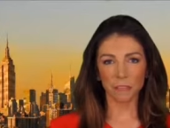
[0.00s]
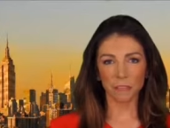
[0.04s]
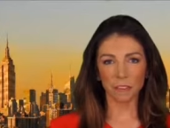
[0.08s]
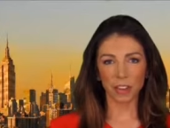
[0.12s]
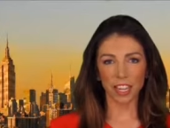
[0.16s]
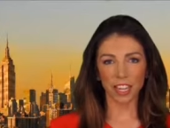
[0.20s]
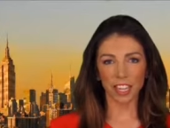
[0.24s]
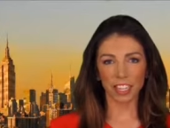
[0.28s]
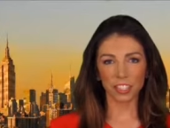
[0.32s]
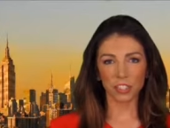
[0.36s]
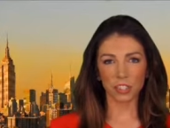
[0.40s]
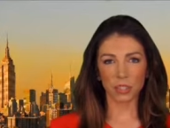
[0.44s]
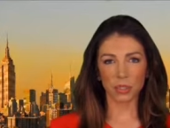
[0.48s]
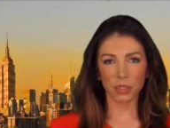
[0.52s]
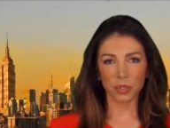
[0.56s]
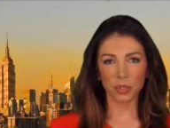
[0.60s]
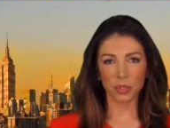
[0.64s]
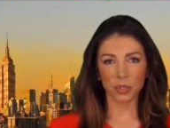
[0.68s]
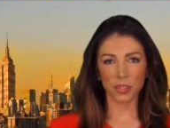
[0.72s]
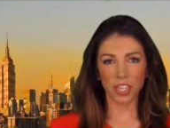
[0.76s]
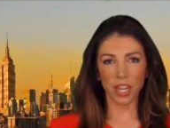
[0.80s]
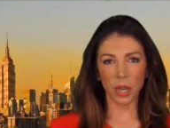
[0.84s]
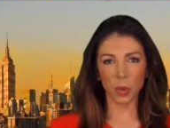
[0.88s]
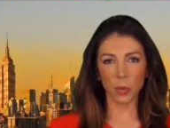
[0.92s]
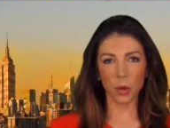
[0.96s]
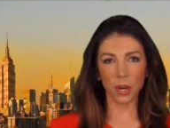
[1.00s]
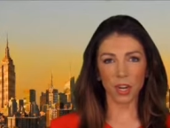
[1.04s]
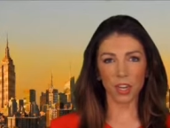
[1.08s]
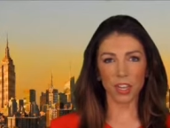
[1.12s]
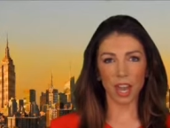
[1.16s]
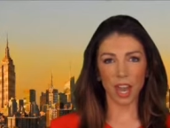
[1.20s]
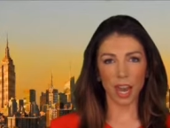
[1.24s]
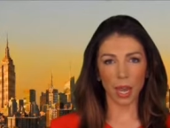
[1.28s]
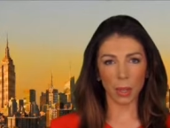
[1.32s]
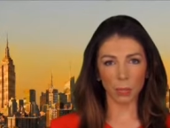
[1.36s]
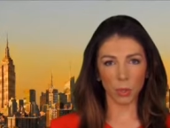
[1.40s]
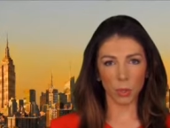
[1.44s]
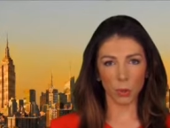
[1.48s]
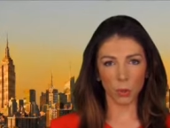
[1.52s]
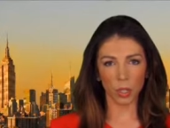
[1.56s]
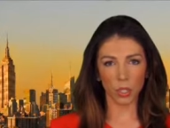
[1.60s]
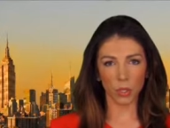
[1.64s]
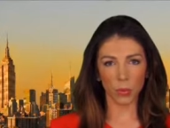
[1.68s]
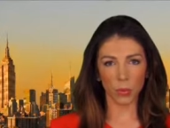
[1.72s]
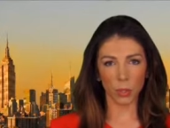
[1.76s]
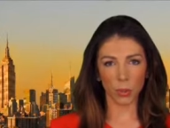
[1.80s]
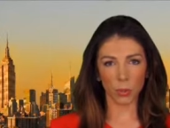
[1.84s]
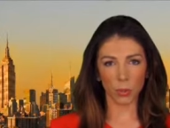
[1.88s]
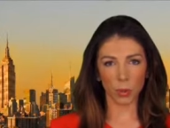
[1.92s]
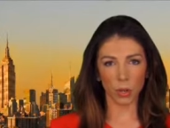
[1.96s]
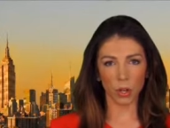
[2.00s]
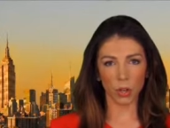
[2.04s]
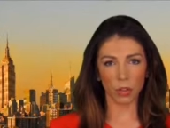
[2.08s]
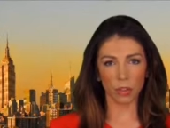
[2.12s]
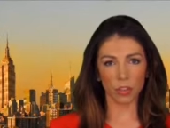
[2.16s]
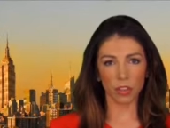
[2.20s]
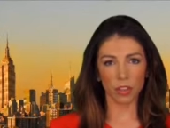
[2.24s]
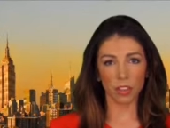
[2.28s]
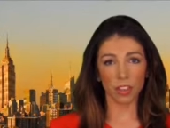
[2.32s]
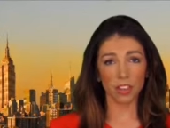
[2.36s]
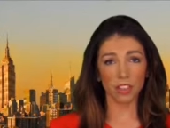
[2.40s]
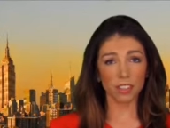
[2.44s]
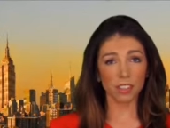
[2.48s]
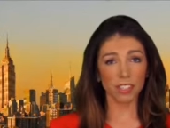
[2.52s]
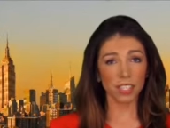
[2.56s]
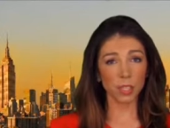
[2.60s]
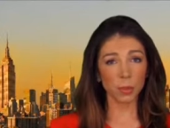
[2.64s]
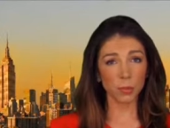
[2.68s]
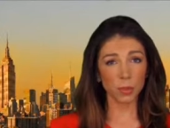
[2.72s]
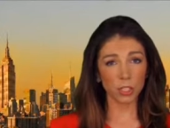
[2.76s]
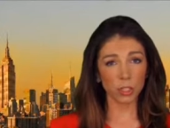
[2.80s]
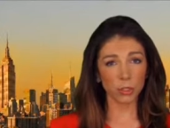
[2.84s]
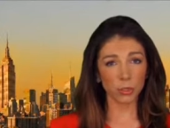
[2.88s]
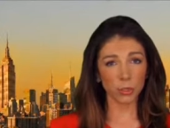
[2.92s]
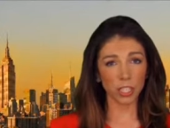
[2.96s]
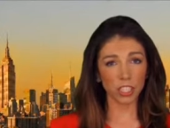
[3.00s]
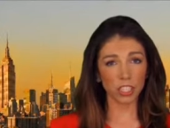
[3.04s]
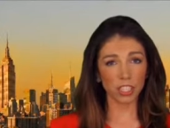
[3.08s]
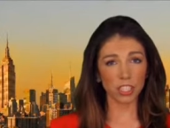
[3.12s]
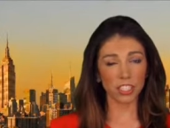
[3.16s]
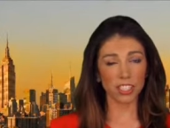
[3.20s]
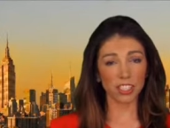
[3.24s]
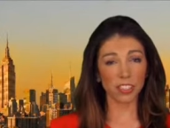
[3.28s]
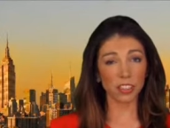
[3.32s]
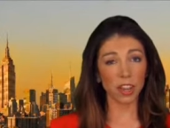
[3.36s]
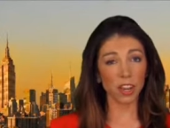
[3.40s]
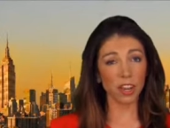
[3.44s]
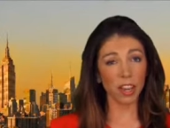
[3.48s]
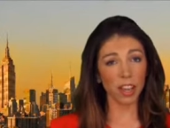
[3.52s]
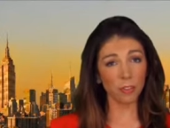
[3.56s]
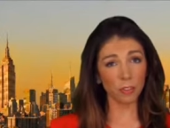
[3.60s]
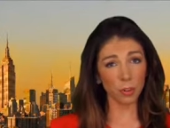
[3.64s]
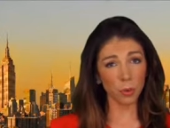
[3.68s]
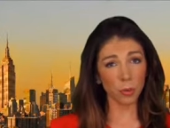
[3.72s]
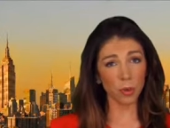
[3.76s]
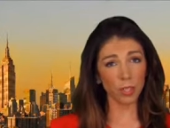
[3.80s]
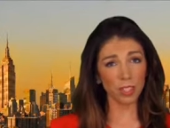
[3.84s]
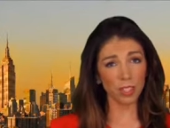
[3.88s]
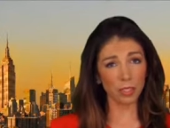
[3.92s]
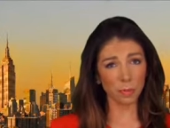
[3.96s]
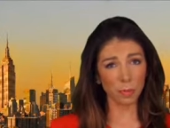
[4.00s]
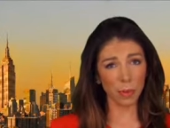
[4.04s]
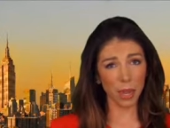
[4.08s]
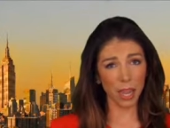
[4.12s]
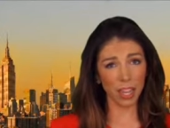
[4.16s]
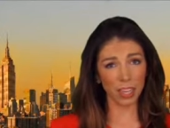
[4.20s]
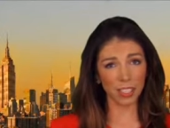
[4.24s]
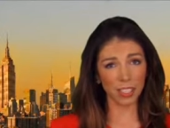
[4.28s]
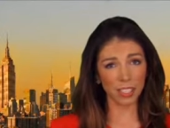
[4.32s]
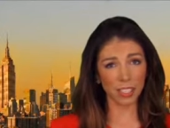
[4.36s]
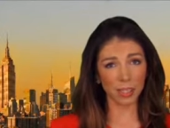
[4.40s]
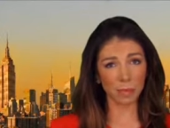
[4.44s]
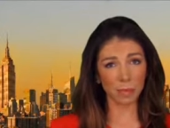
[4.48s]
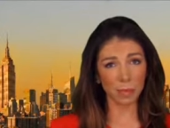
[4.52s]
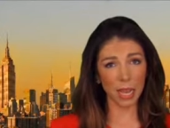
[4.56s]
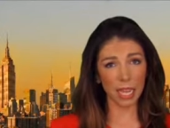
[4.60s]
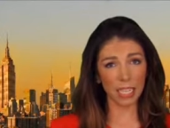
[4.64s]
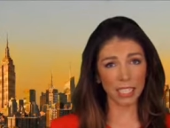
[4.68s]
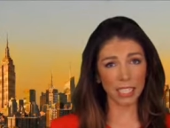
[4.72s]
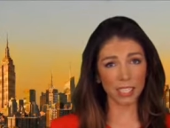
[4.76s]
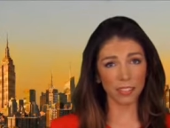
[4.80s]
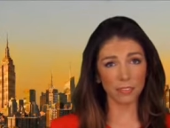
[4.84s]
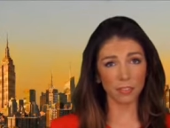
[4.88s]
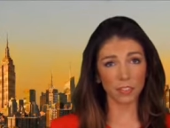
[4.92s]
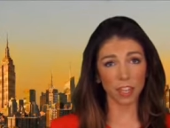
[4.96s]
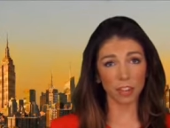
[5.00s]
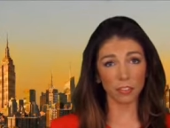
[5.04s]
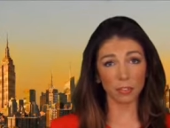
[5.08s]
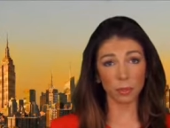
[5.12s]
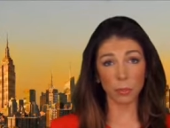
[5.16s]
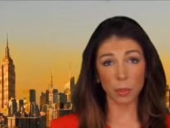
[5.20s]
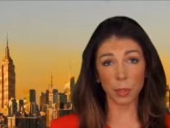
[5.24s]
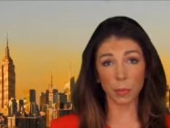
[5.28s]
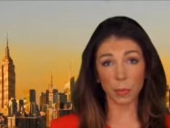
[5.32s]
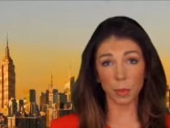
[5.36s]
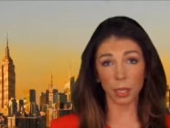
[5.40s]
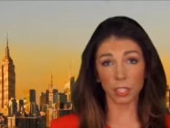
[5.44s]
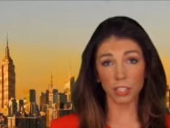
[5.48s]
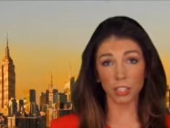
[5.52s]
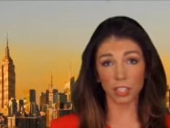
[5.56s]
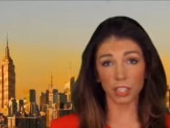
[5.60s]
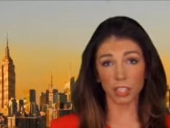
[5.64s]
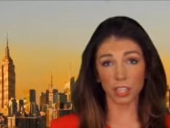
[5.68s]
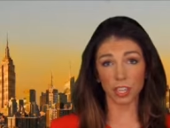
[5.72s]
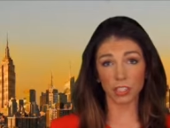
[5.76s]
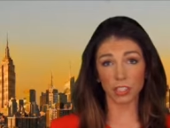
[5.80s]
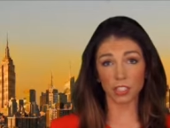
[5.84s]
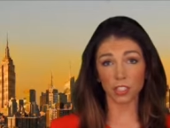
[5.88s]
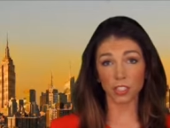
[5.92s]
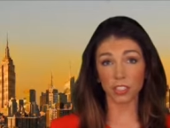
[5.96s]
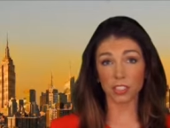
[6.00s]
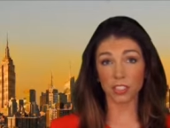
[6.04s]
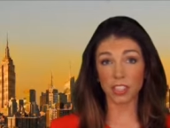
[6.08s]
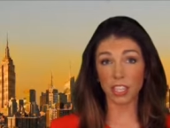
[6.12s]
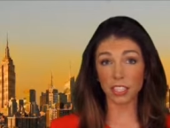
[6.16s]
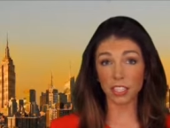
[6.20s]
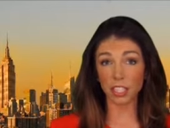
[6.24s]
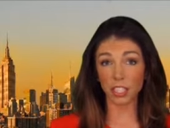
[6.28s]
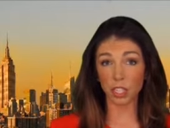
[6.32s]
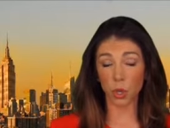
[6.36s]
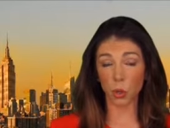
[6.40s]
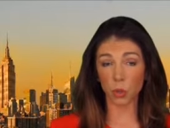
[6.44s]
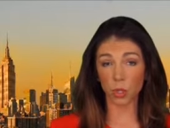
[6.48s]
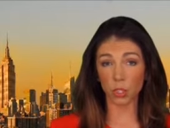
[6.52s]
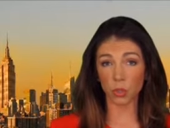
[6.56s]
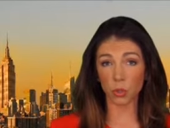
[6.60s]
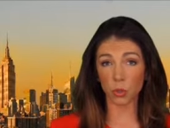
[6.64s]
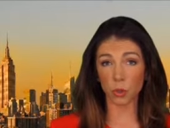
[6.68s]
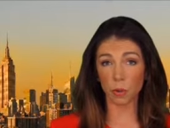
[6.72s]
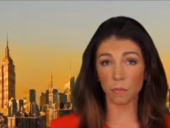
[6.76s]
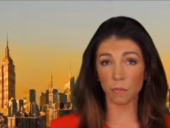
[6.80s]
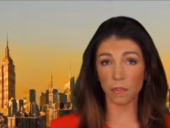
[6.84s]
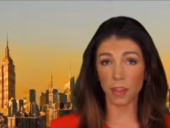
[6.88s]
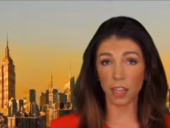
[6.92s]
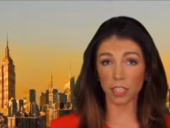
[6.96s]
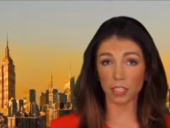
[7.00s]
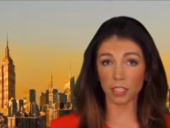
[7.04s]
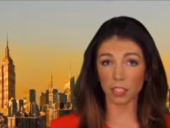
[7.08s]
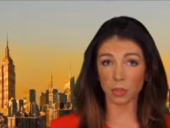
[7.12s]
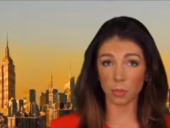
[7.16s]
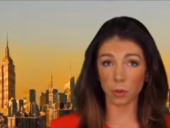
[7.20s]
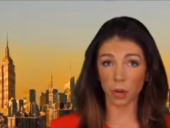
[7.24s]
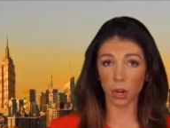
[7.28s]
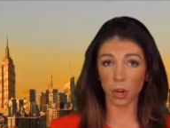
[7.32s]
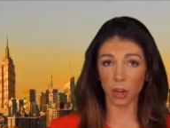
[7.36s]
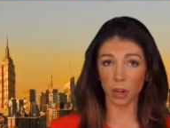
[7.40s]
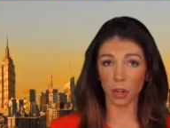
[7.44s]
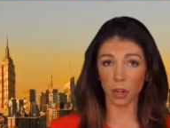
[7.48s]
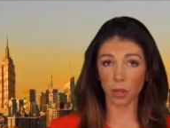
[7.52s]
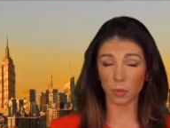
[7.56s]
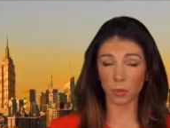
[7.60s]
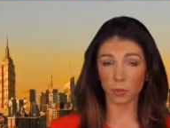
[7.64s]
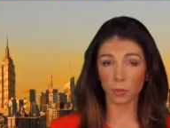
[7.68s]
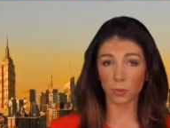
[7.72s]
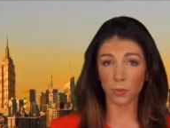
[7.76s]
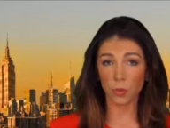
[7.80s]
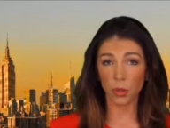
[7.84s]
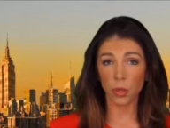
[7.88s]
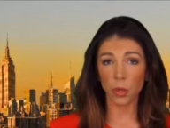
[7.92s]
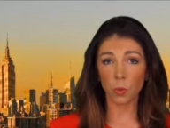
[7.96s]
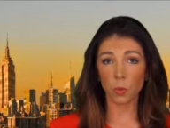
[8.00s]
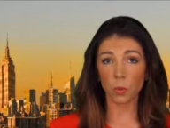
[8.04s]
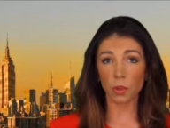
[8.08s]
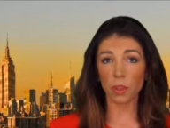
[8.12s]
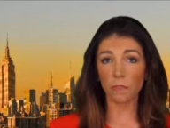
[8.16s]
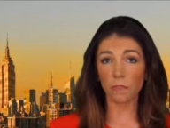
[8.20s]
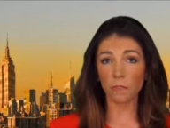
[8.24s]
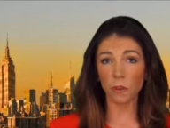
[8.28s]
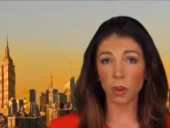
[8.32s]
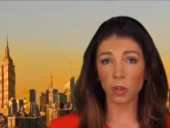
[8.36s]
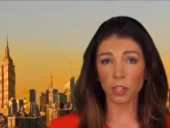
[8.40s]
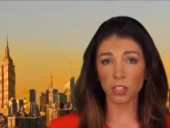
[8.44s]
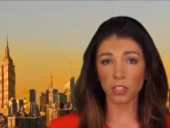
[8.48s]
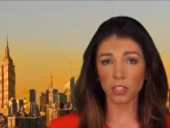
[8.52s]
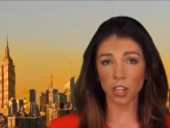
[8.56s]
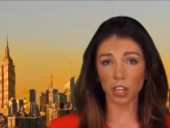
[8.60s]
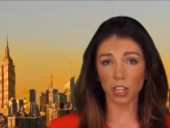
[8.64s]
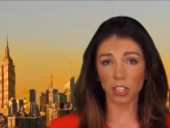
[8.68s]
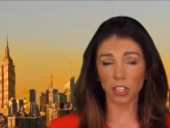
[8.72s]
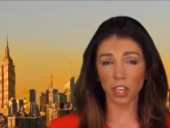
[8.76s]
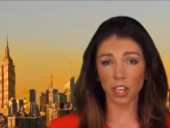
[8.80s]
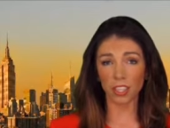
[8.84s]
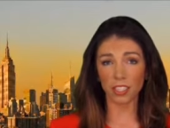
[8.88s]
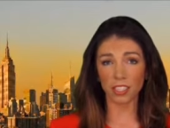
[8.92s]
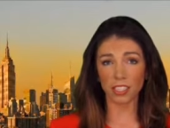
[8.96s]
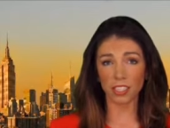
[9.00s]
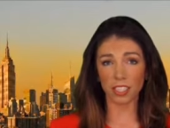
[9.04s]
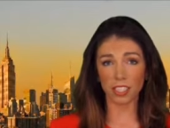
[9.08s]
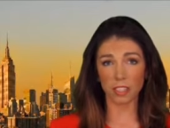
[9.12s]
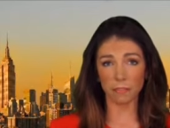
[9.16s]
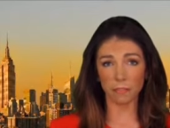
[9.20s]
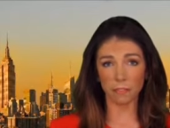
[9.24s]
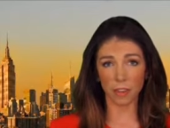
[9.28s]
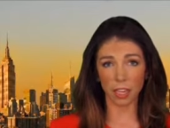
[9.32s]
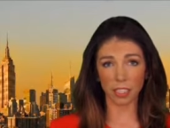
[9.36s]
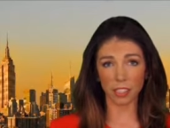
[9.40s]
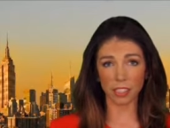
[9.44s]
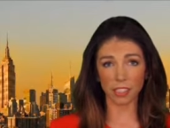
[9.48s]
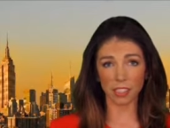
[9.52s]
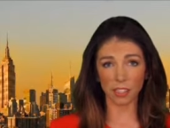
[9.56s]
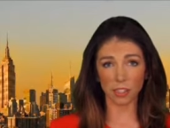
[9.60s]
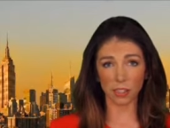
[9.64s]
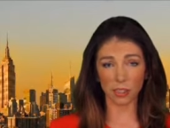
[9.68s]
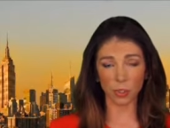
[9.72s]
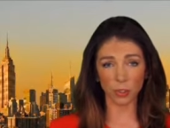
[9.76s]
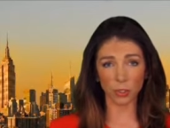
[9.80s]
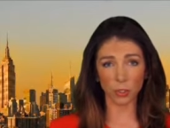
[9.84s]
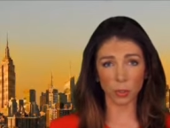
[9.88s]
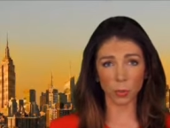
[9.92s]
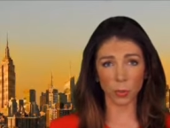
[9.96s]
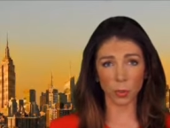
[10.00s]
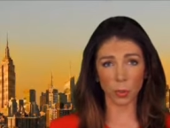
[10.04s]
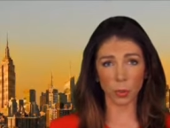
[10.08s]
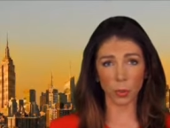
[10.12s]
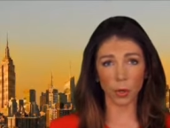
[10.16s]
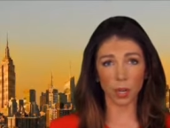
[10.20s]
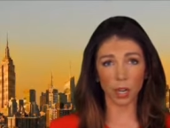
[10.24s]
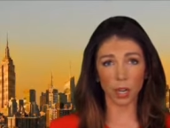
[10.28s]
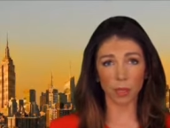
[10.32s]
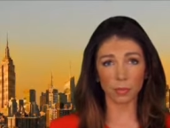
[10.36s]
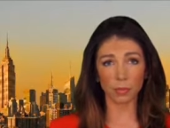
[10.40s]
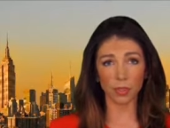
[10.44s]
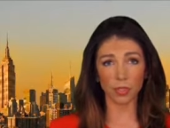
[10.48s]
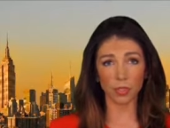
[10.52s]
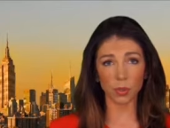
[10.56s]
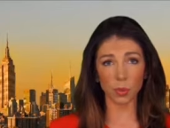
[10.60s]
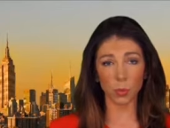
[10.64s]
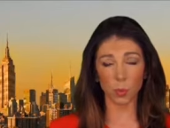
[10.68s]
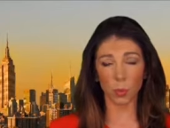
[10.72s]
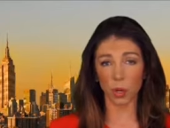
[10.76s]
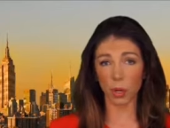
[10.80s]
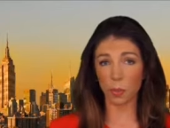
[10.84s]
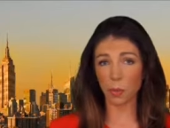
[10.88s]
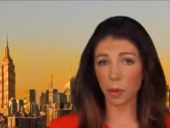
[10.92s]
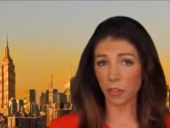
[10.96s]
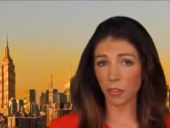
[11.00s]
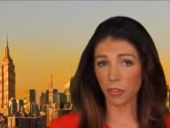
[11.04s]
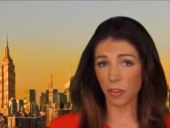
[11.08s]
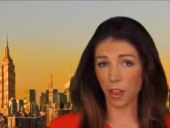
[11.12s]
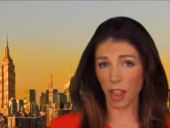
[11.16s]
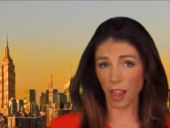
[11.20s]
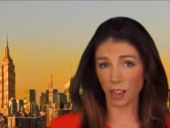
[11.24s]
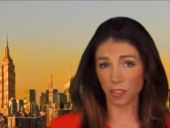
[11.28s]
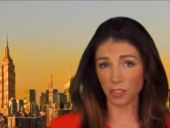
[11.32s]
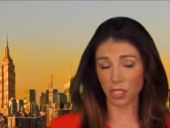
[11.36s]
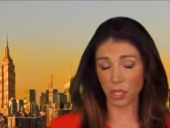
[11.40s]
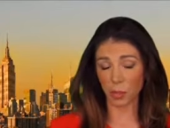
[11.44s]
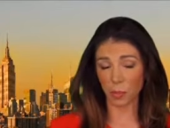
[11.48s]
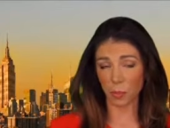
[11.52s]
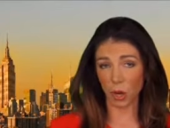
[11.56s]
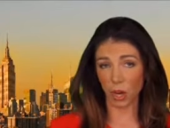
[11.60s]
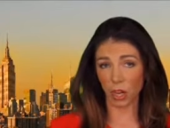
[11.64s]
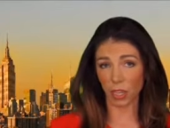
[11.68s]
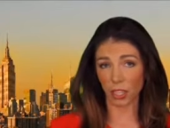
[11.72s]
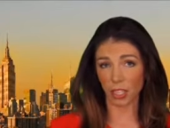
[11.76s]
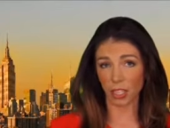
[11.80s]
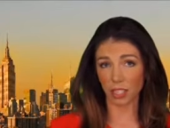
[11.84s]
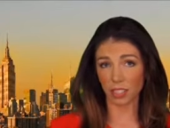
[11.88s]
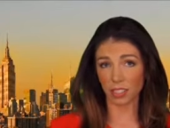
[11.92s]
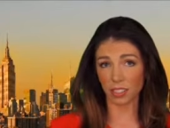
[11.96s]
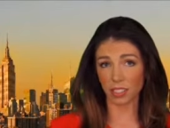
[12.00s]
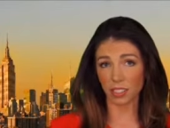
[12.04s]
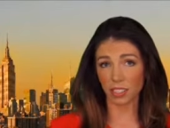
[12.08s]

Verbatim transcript: Financial News Network. I'm Courtney Woodworth. Sequestration is on everyone's mind as massive government budget cuts are set to go into effect tomorrow. With a focus on cuts in defense and social programs, what about the housing market?